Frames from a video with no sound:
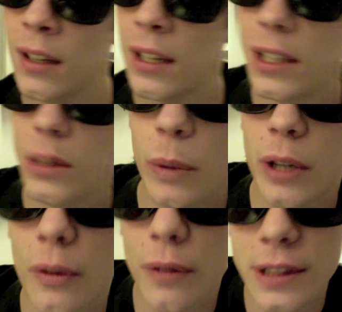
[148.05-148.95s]
He has a win
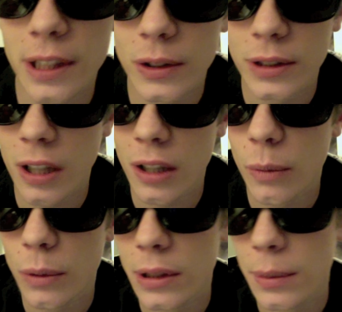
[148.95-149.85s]
over Chael Sonnen,
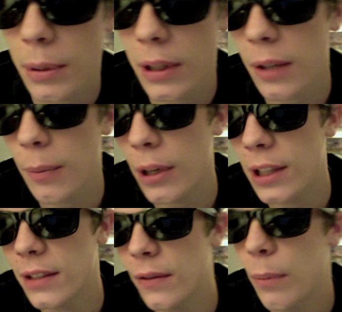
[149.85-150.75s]
which is pretty
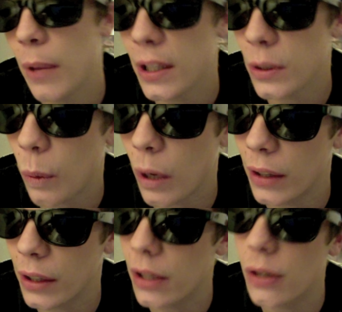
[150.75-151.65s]
impressive, but that was a while
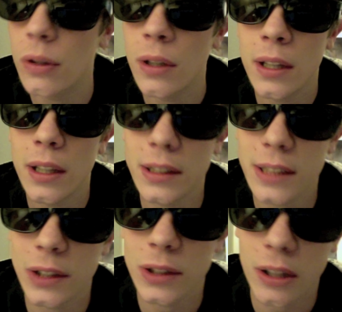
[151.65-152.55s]
ago. And
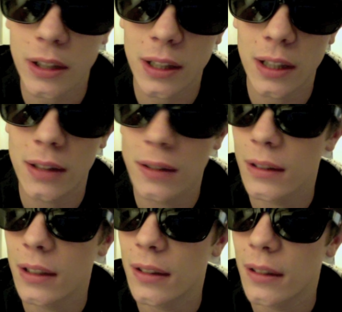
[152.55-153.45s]
Chael Sonnen,
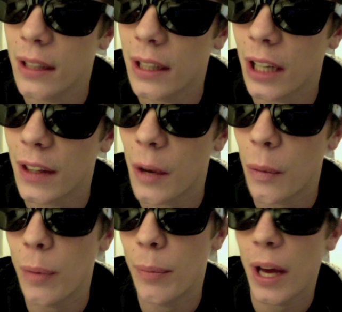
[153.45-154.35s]
he got that
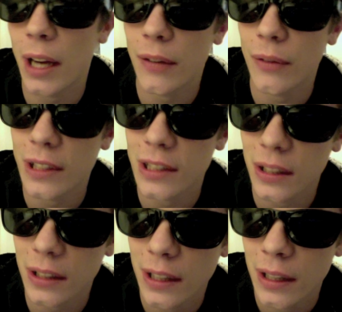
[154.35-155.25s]
win back
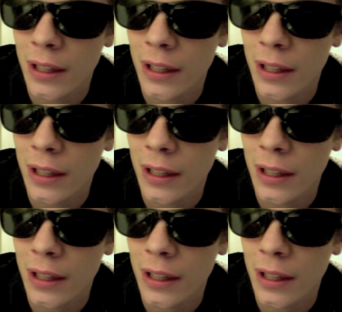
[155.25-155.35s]
eventually.